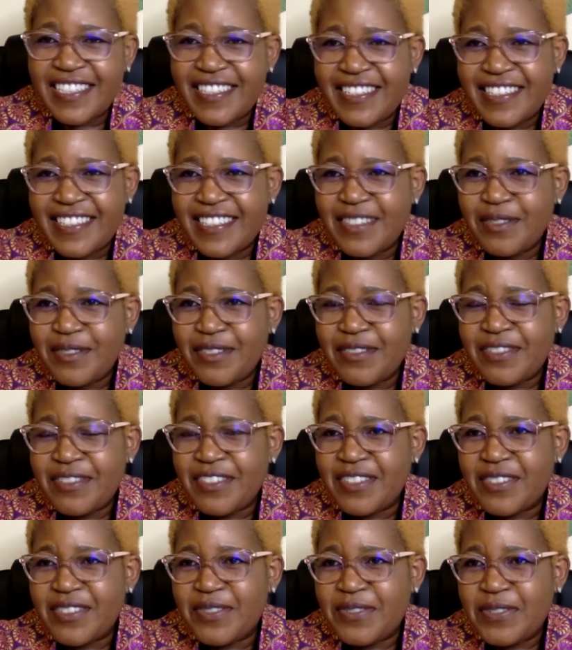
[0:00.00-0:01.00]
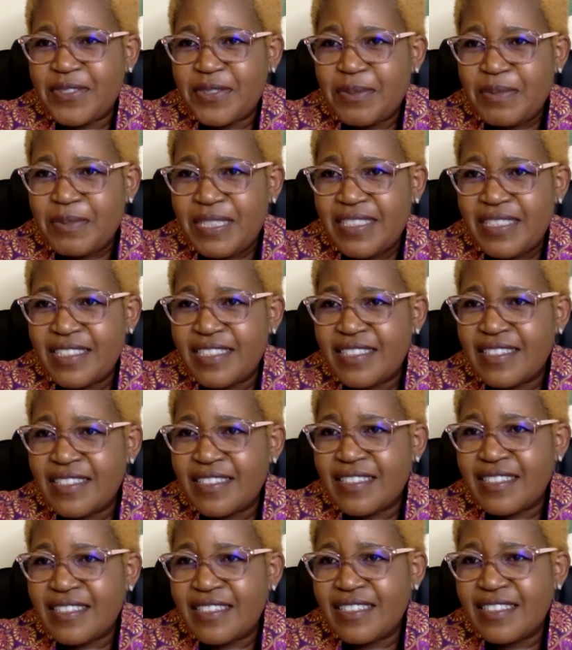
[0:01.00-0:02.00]
I think we've got 4
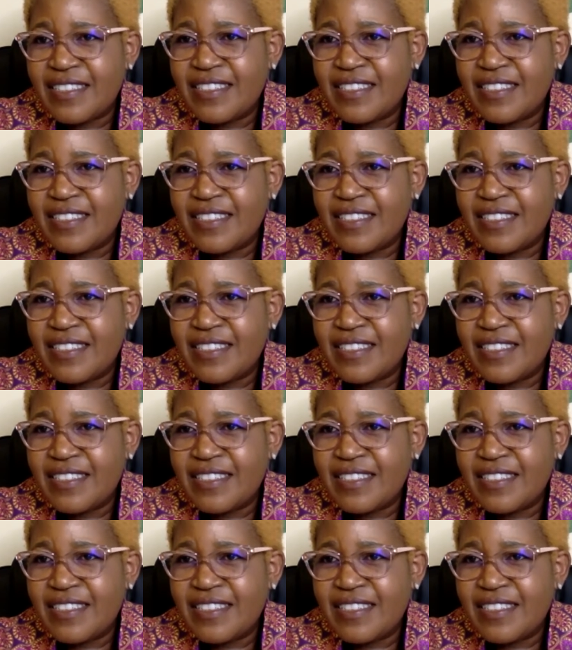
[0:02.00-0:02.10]
minutes,